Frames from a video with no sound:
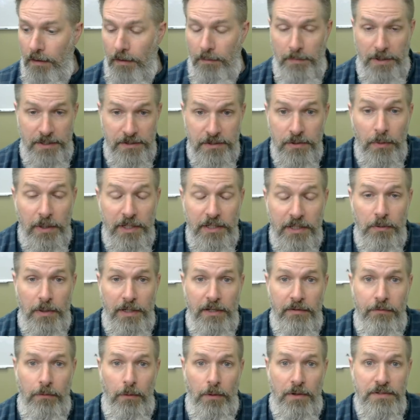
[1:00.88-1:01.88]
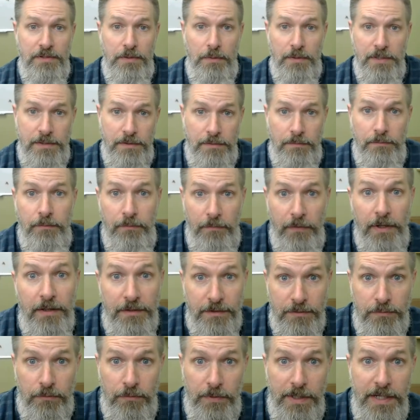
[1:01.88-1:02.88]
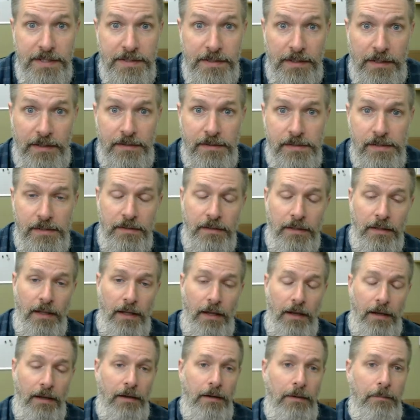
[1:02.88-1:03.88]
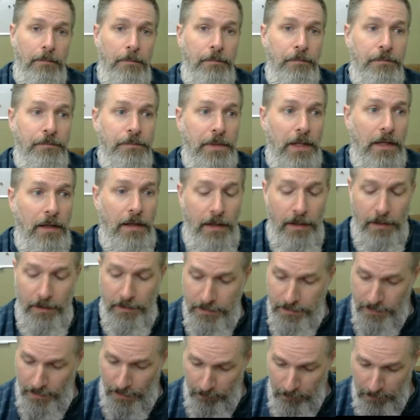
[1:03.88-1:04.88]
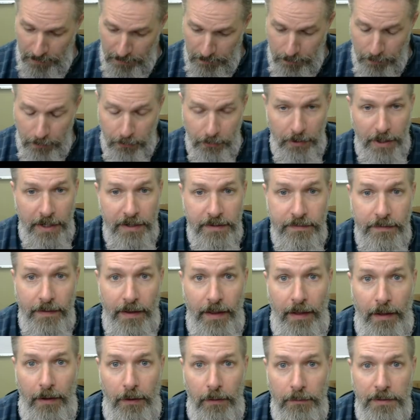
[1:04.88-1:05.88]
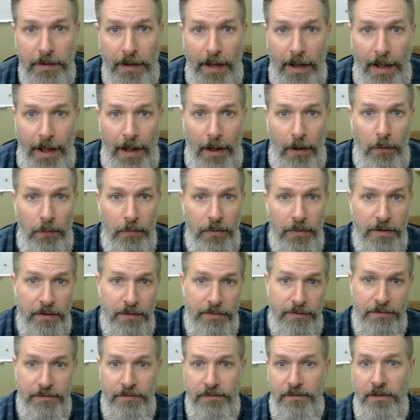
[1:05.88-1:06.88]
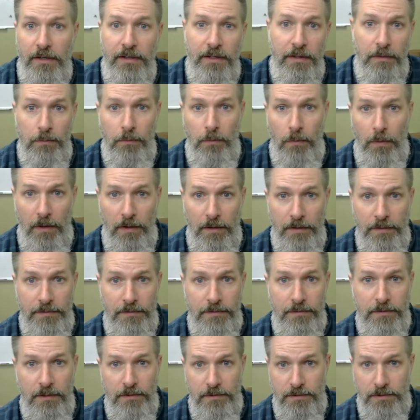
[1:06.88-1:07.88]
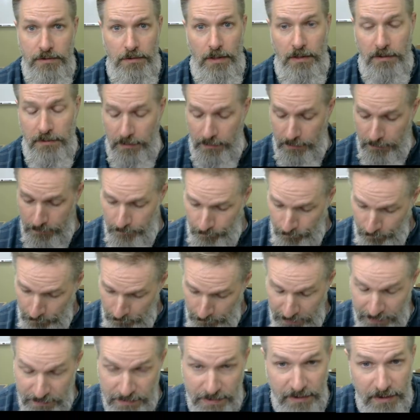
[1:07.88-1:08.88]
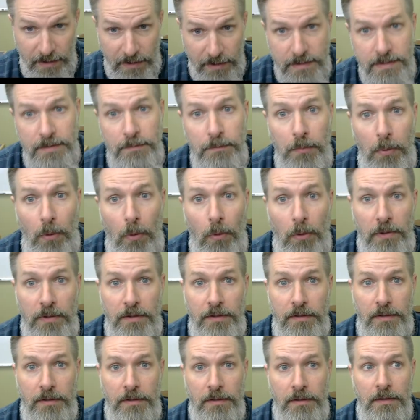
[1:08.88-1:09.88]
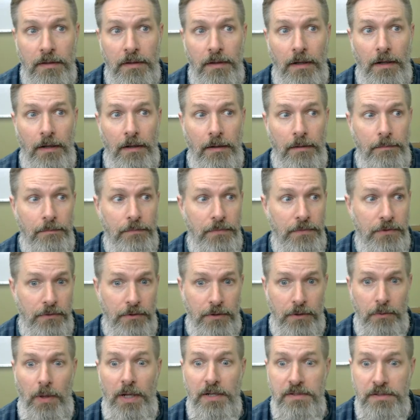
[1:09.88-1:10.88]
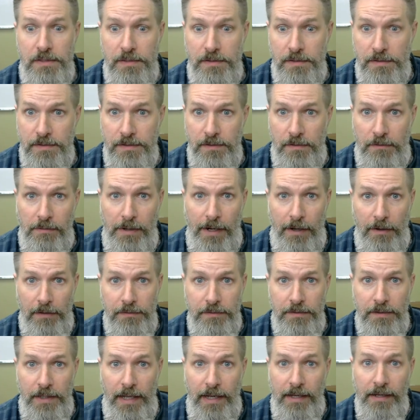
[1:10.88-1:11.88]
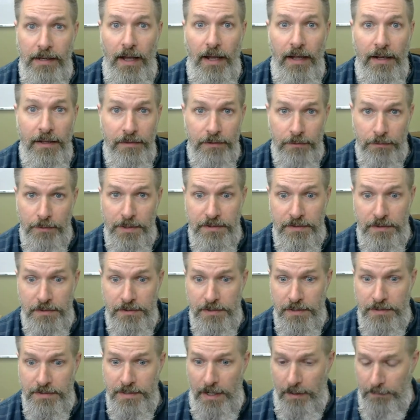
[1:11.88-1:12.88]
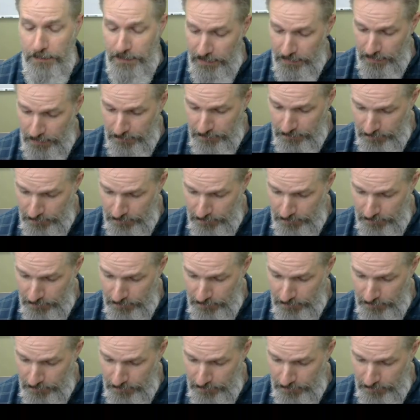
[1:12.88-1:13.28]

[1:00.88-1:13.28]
in 2024. So, it's recent. And I want to break down how this study was constructed because I think it's important to the questions around AI and the research that's happening out